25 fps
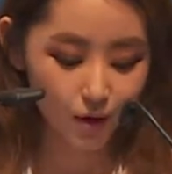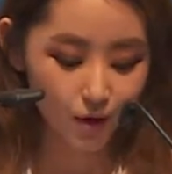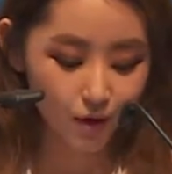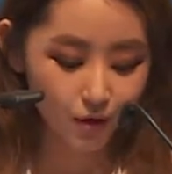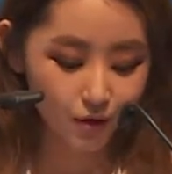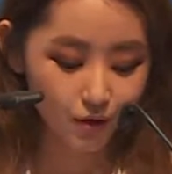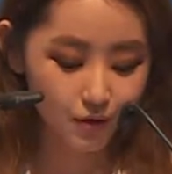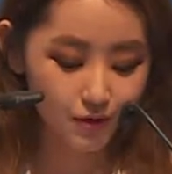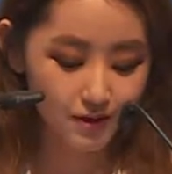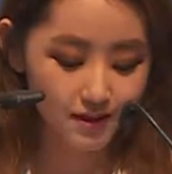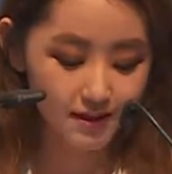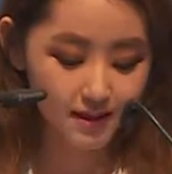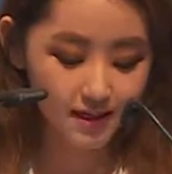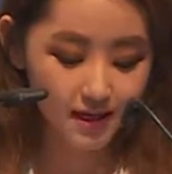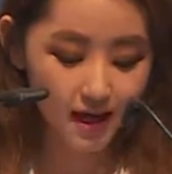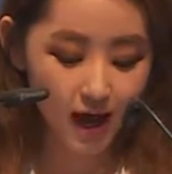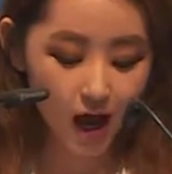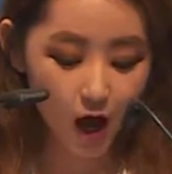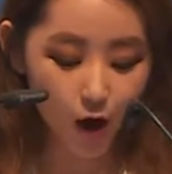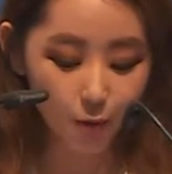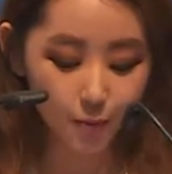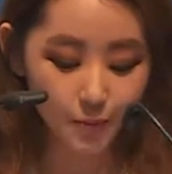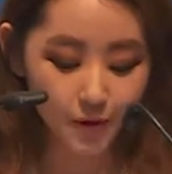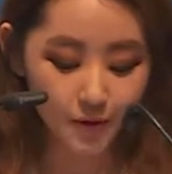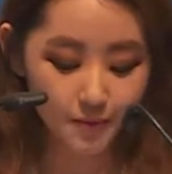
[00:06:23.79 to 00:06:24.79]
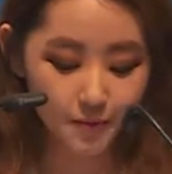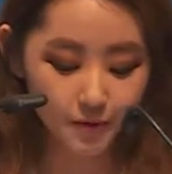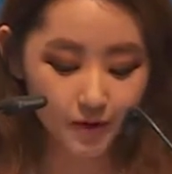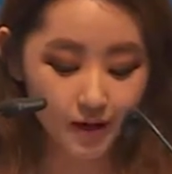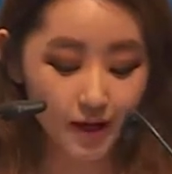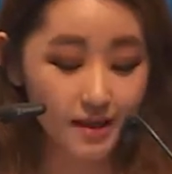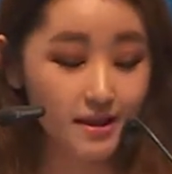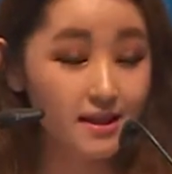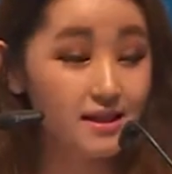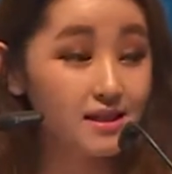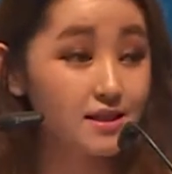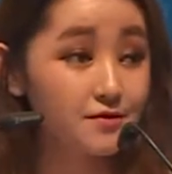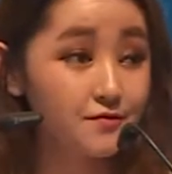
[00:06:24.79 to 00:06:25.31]
to see how people can
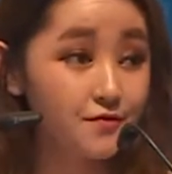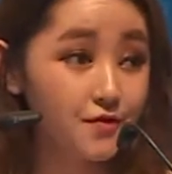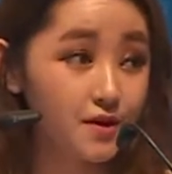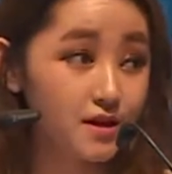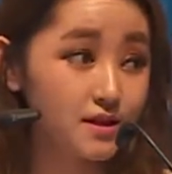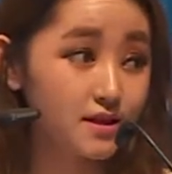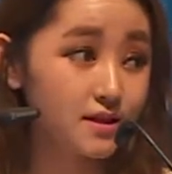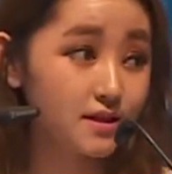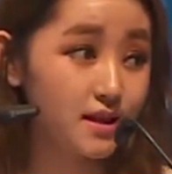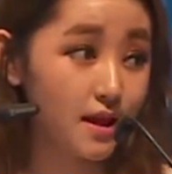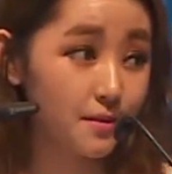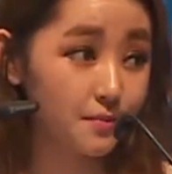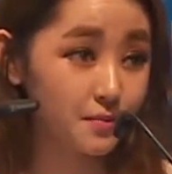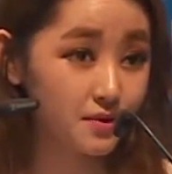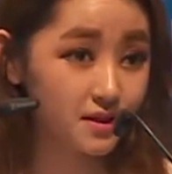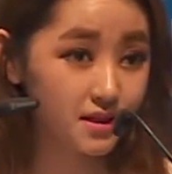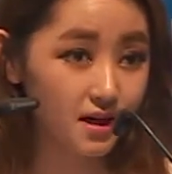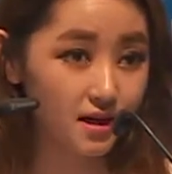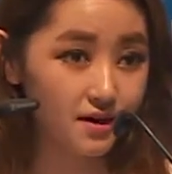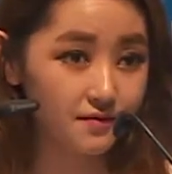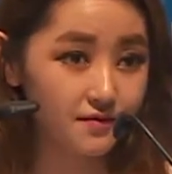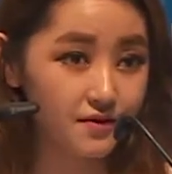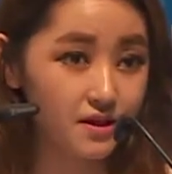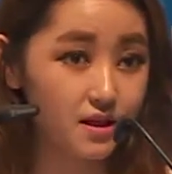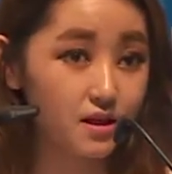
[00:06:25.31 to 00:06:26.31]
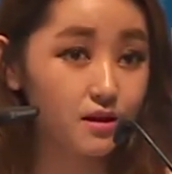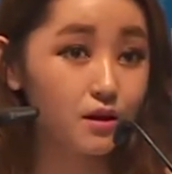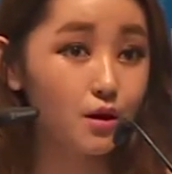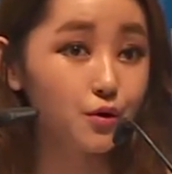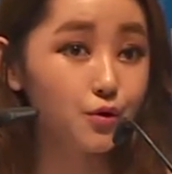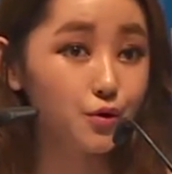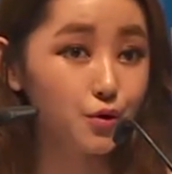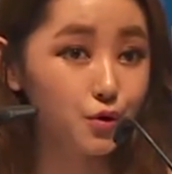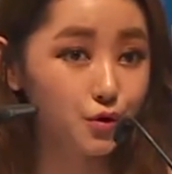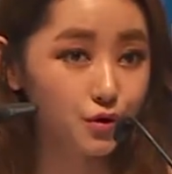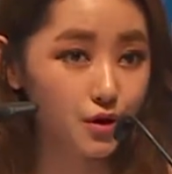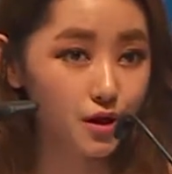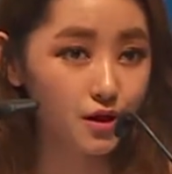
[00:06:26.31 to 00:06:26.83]
express themselves in a
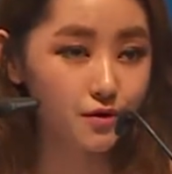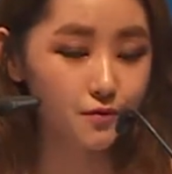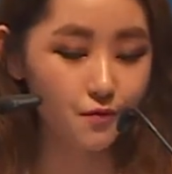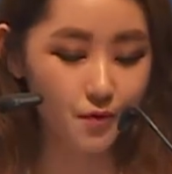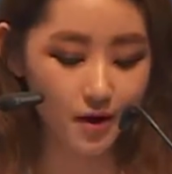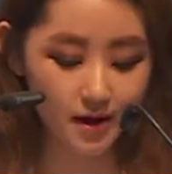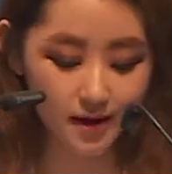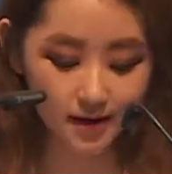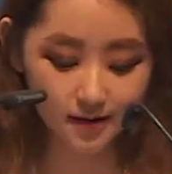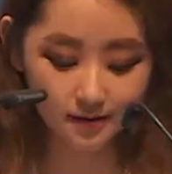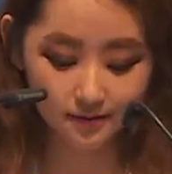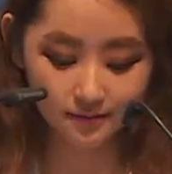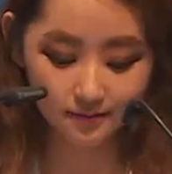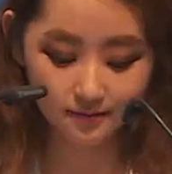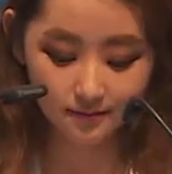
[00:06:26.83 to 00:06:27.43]
unique way.